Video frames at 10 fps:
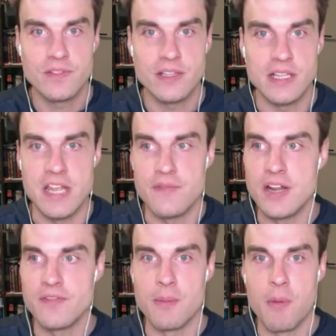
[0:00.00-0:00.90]
Even
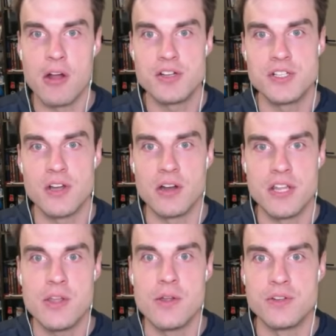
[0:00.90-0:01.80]
if the margins aren't
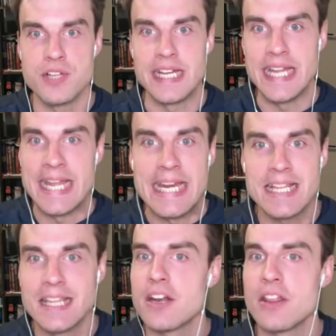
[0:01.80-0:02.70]
huge, like any
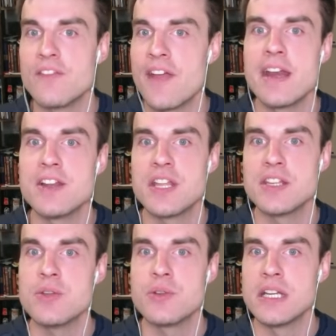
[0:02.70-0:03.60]
little advantage that
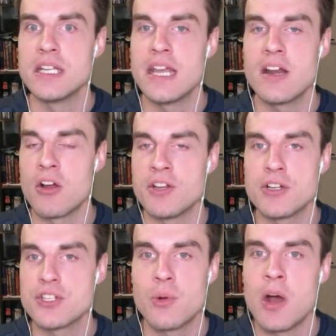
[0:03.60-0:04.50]
you can get on your
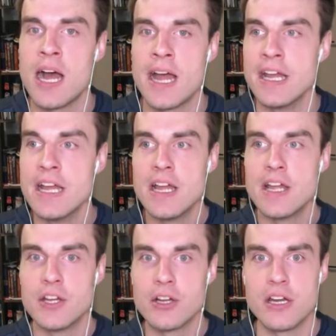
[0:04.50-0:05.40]
squad,
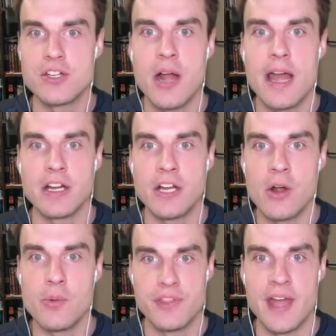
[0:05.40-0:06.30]
you're going to try to go
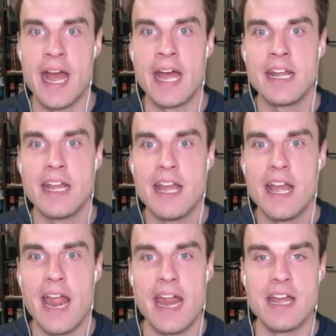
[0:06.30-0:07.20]
with that.
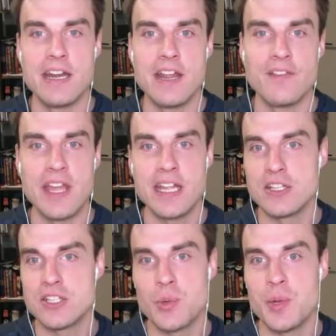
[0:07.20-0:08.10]
And if they can
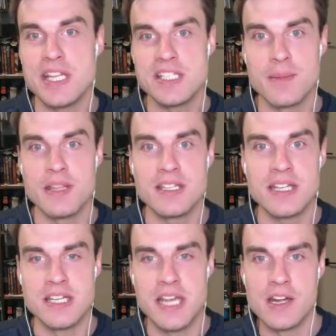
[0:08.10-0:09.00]
squeeze some of these
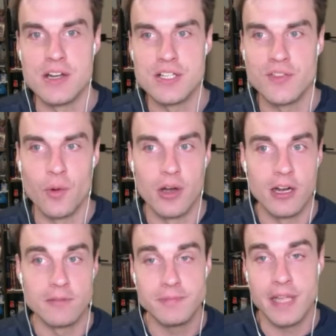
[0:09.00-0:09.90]
contenders
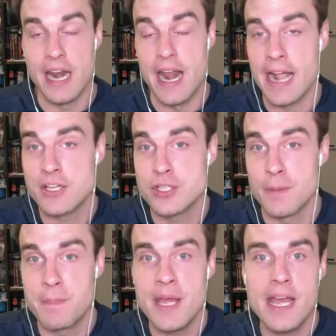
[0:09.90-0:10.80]
for an extra
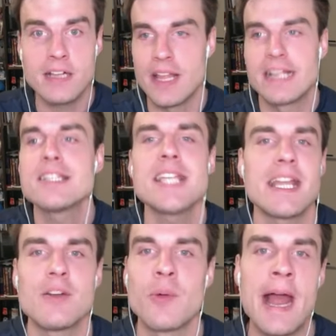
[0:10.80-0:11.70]
pick, like a
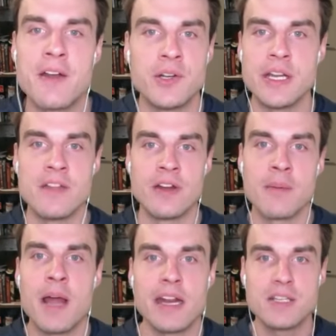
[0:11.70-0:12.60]
second rounder, even, I'm
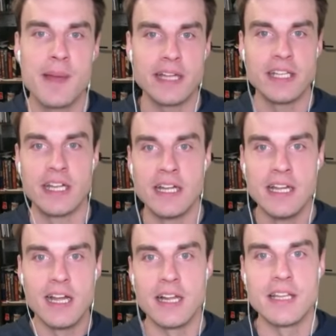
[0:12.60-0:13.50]
not expecting
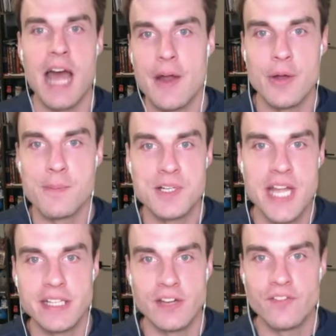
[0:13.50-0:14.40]
a lottery
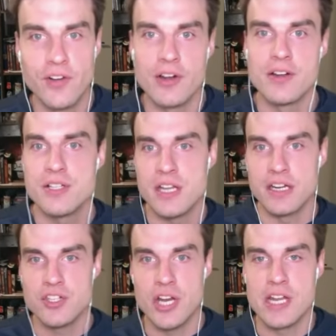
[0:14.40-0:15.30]
protected first in
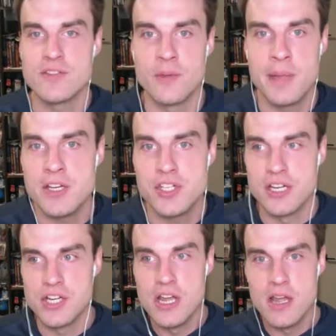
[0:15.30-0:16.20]
exchange for
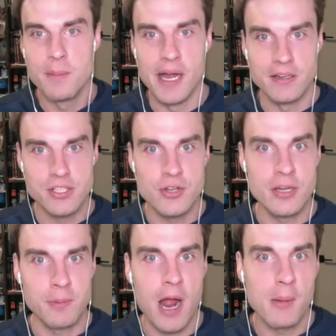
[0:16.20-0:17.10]
Micic, but you
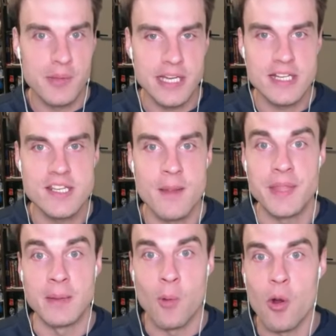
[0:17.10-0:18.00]
could probably get
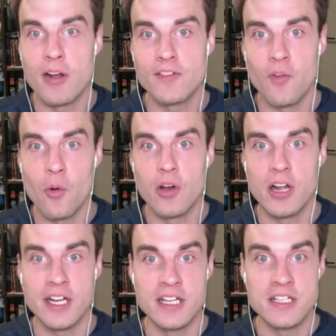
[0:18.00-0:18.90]
something more for
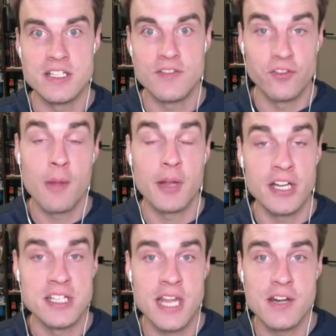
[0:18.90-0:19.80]
a con- from a
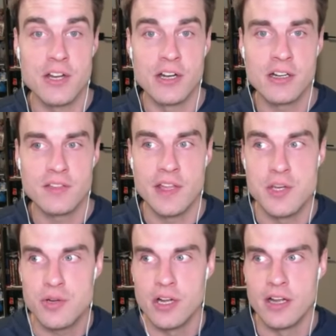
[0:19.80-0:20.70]
contender than
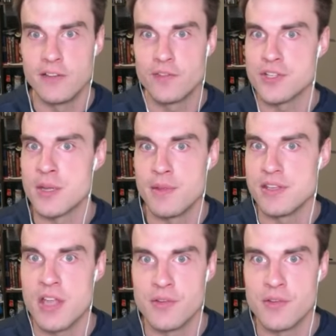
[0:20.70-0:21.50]
you could for some of these other